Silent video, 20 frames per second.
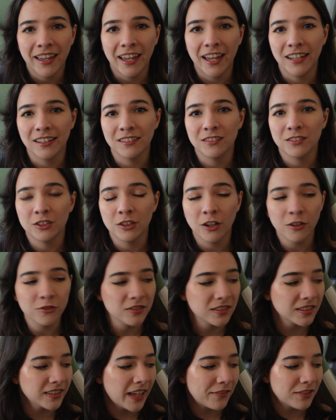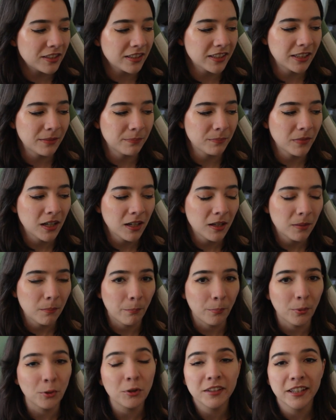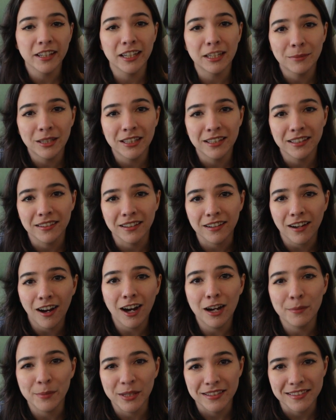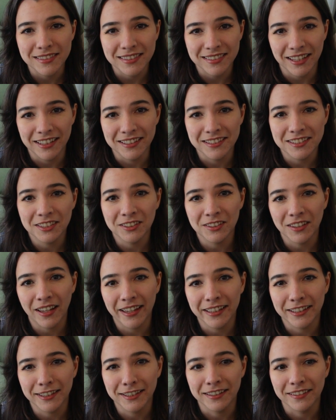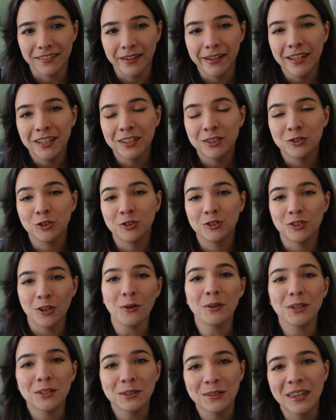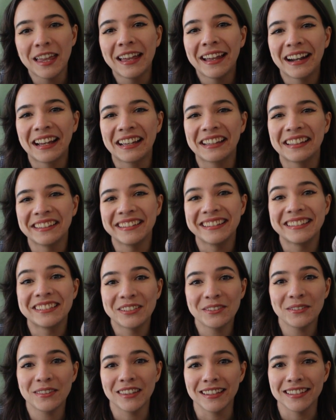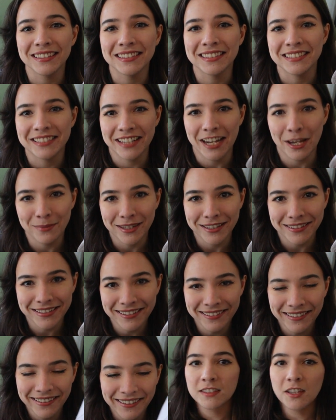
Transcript: and y'all just have to keep bullying me in the comments until I can show you that I can do this, damn it.